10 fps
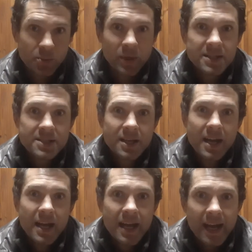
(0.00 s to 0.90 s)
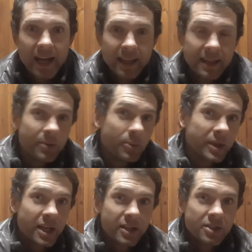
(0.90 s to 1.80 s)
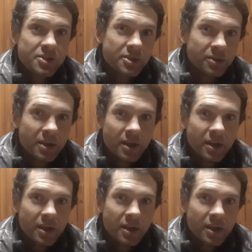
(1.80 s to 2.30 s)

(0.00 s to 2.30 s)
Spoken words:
ones, and then we're going to